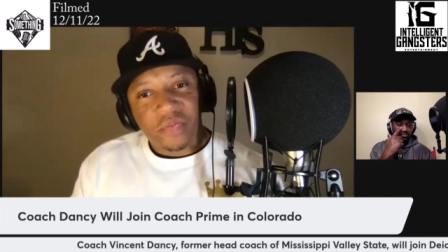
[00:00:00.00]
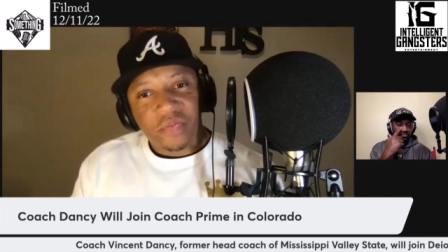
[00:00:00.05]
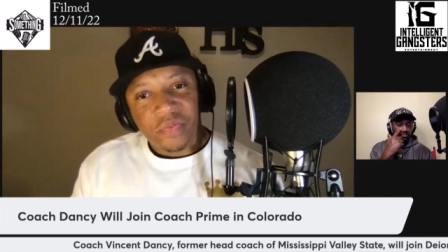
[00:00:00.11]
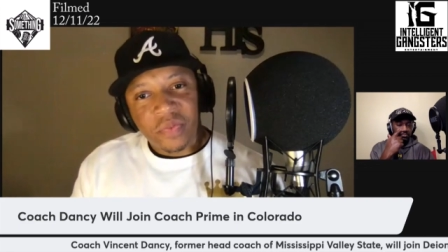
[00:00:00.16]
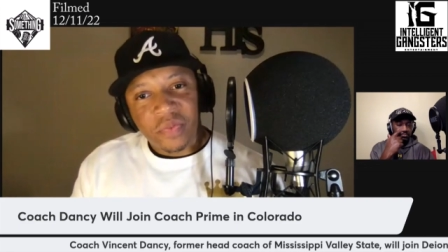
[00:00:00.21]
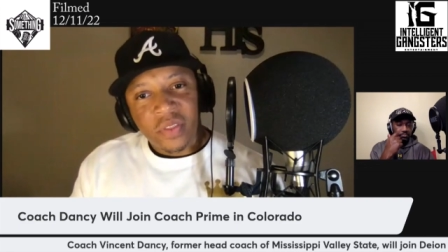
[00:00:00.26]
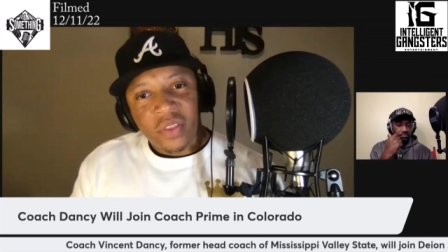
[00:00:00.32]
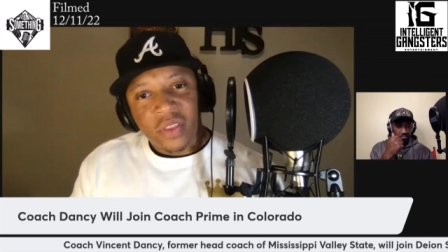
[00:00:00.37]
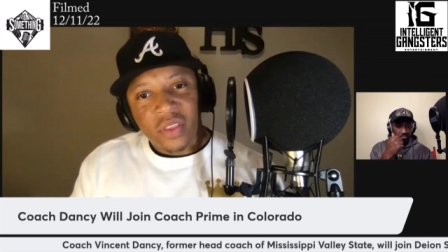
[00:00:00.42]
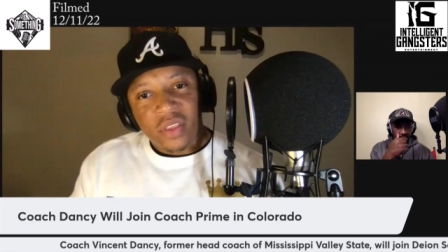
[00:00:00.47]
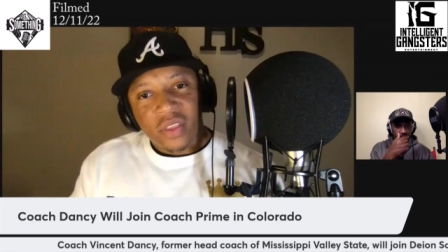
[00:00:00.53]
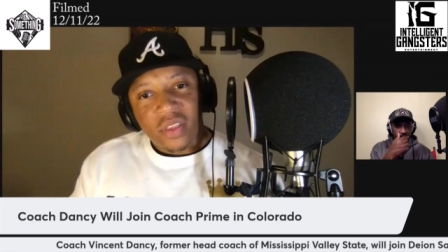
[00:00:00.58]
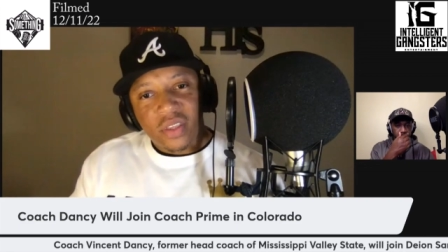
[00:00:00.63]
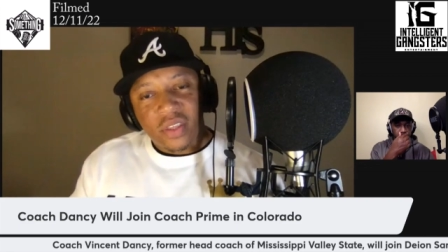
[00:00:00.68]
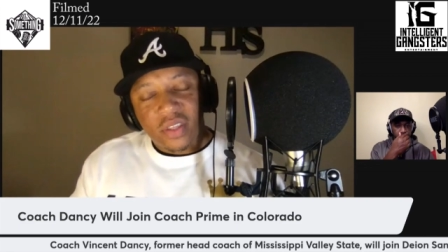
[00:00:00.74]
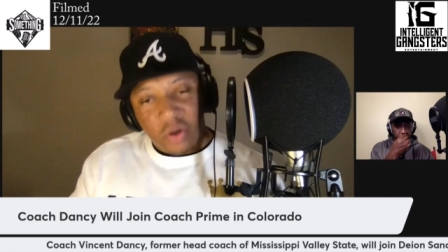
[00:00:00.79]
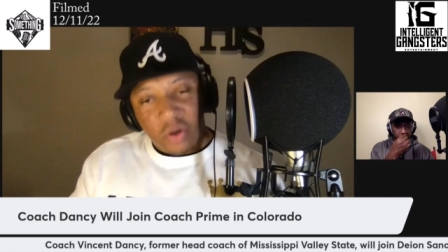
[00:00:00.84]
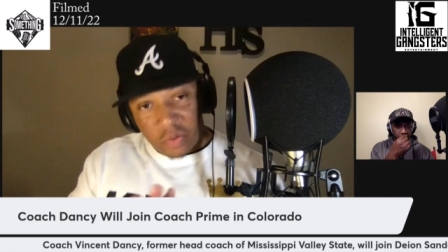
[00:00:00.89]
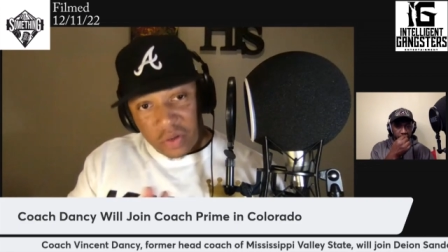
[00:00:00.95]
Mm-hmm.
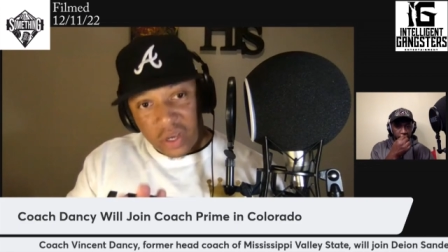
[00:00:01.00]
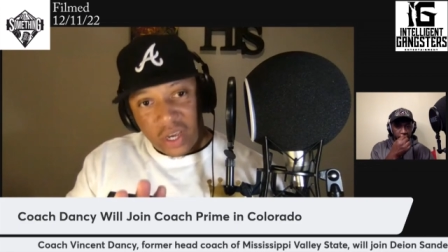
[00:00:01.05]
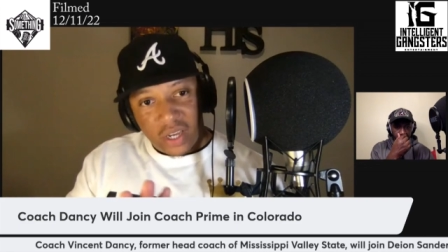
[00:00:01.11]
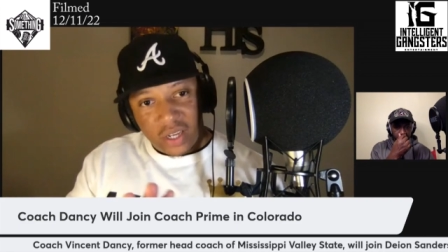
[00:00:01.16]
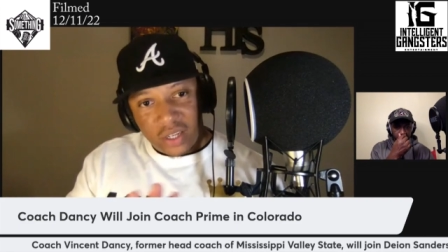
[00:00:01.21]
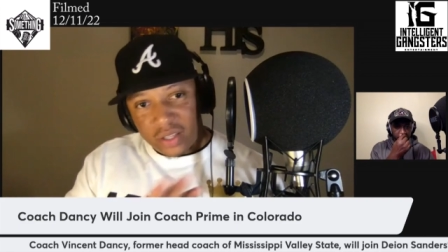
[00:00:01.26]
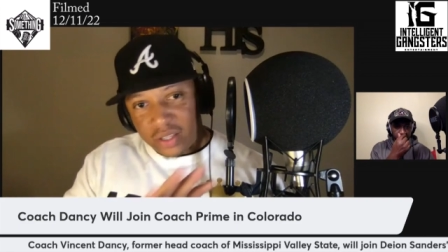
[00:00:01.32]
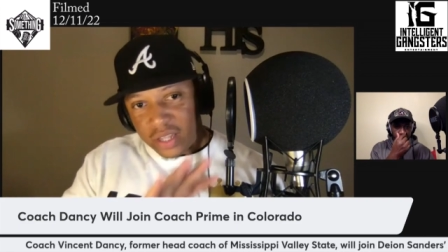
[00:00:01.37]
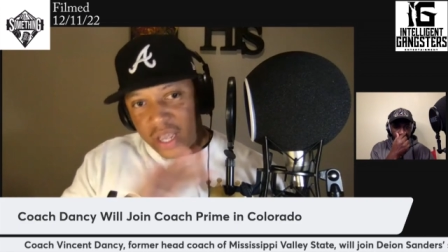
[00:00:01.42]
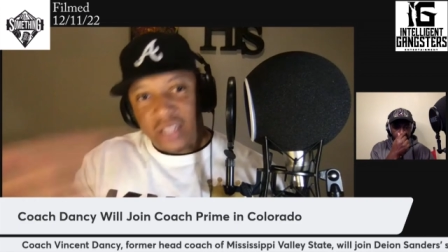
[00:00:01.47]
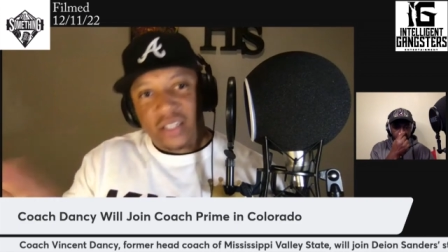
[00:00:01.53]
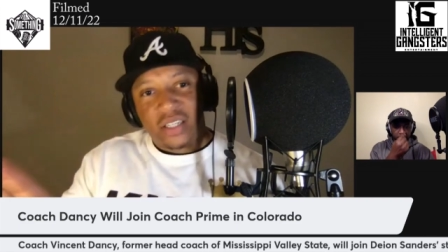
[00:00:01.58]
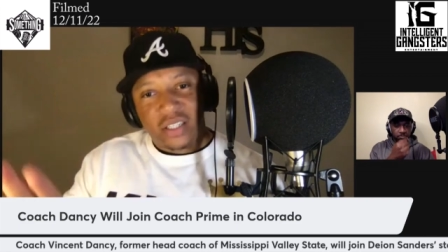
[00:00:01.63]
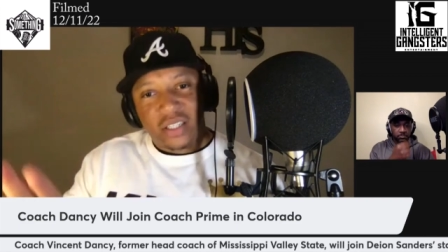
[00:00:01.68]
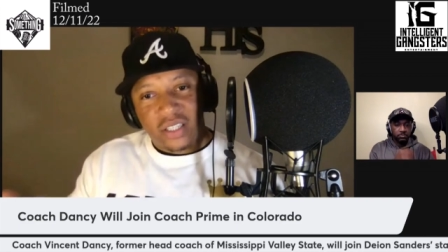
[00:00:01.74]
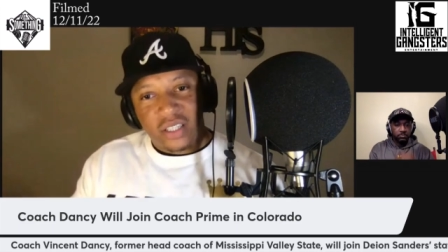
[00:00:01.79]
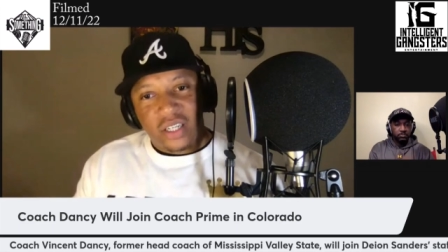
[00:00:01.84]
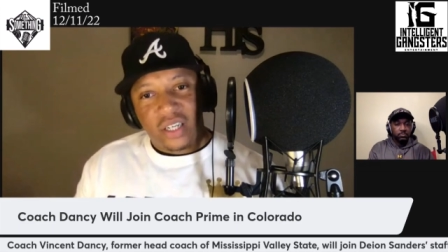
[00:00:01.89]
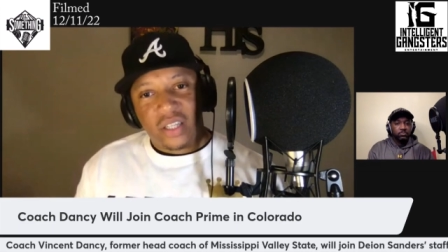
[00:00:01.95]
Okay, that's
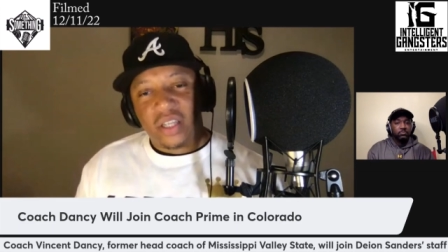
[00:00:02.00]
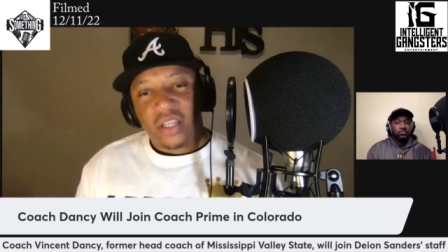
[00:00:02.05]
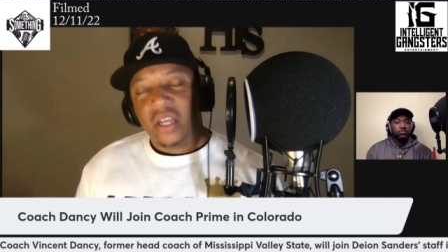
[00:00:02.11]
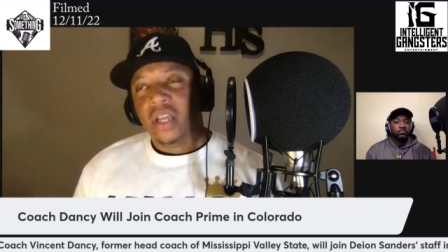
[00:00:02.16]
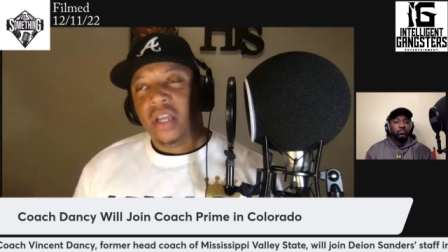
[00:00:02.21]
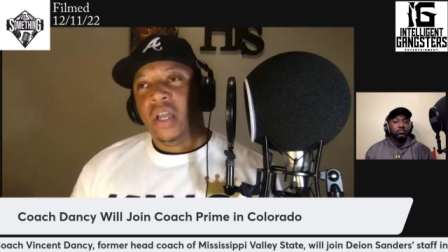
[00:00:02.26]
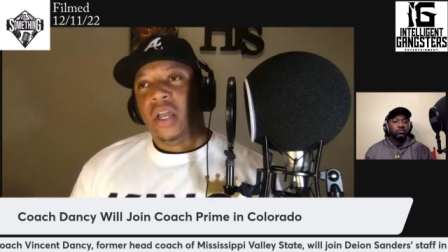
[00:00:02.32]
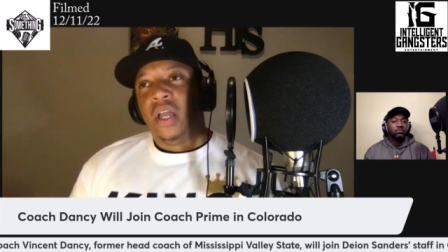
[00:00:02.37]
just another.